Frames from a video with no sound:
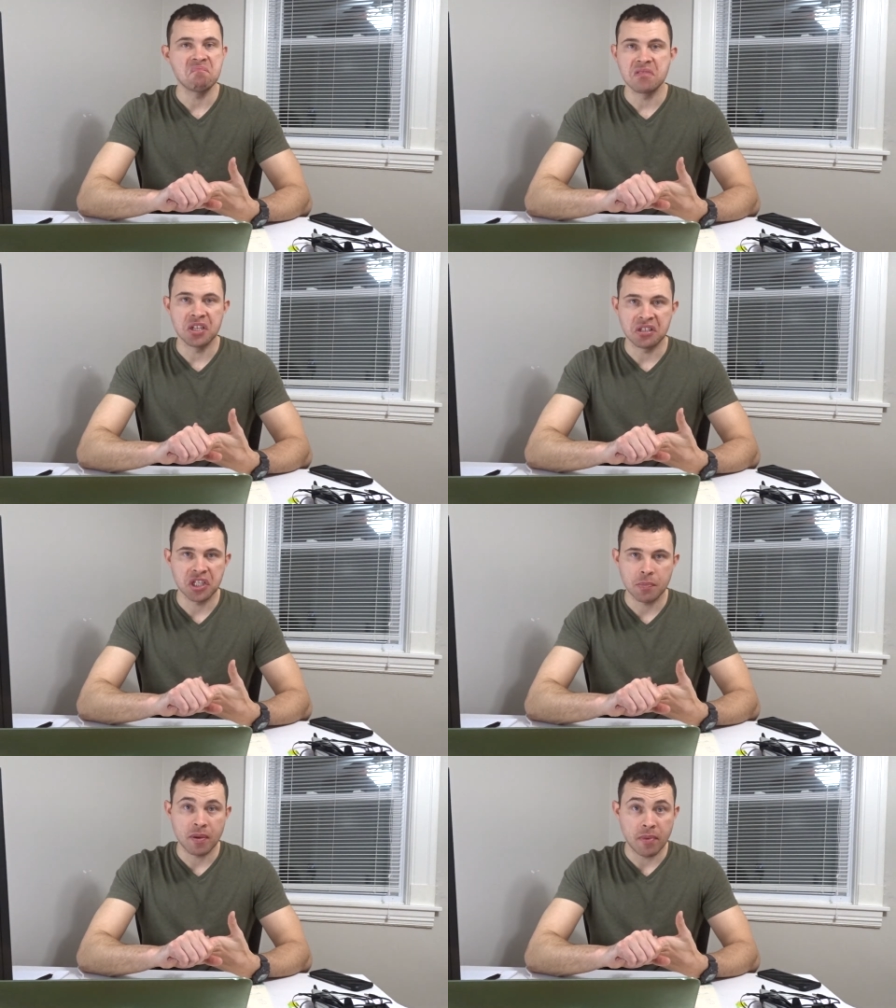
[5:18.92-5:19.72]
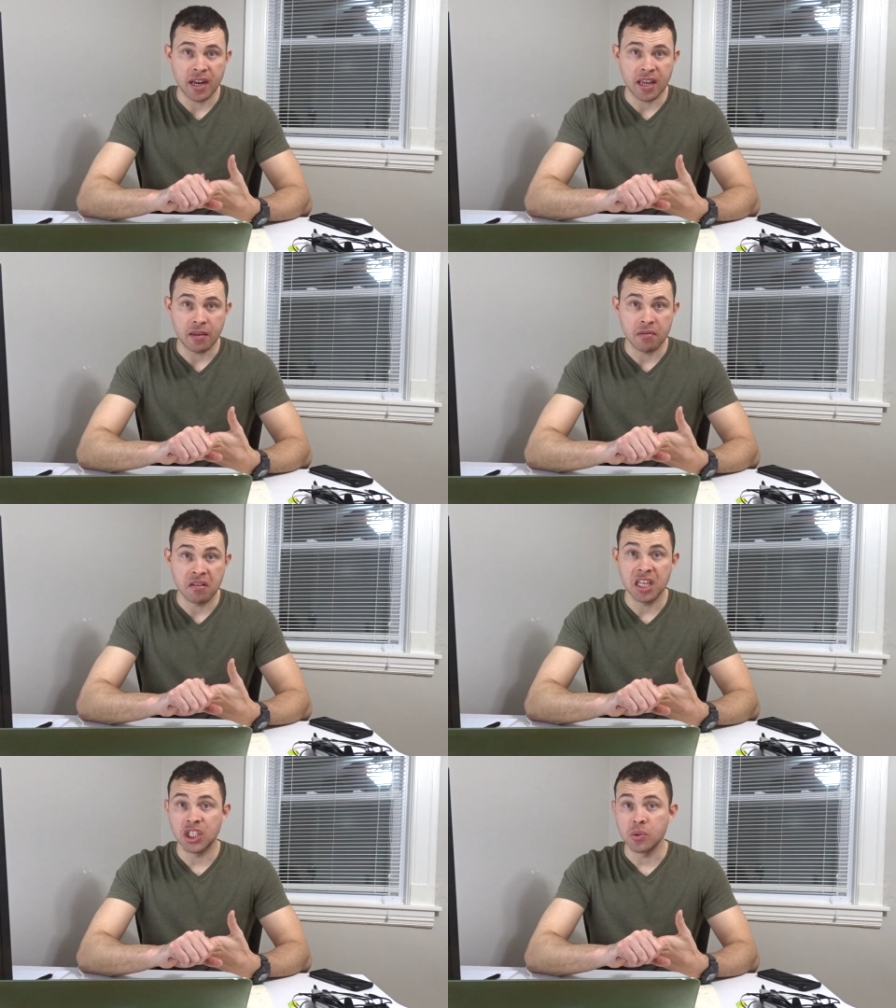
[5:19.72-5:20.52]
There shouldn't be many
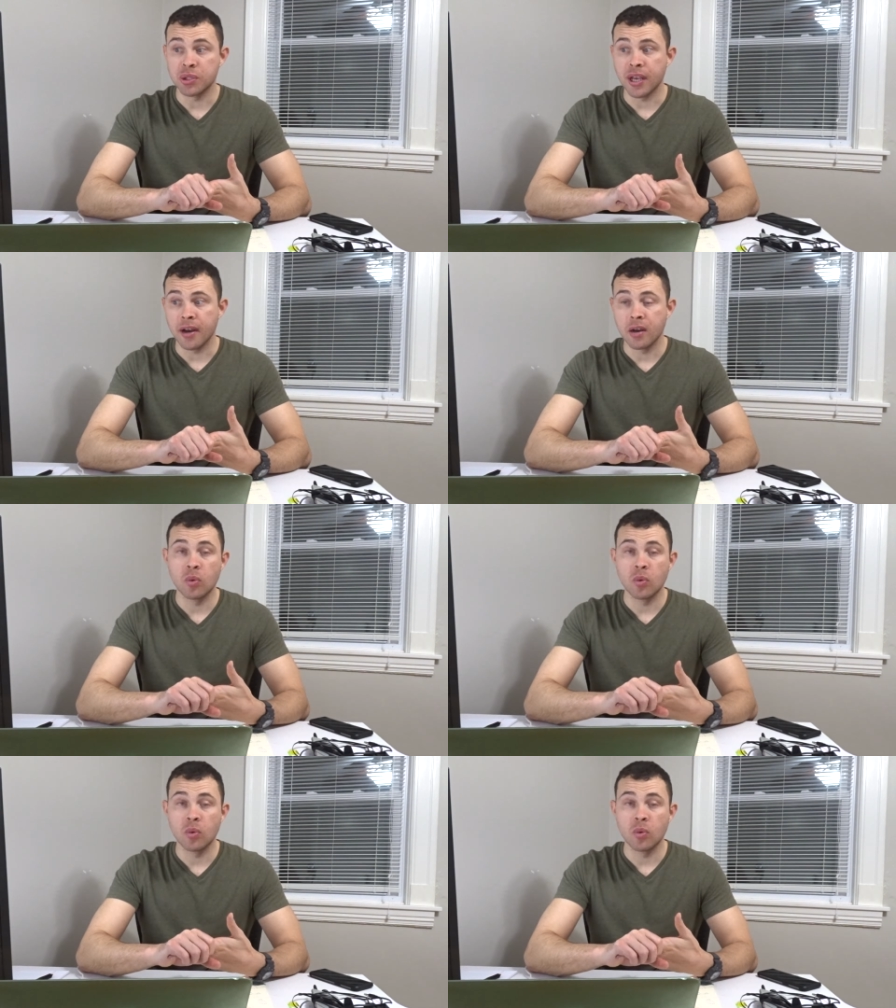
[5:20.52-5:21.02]
issues there.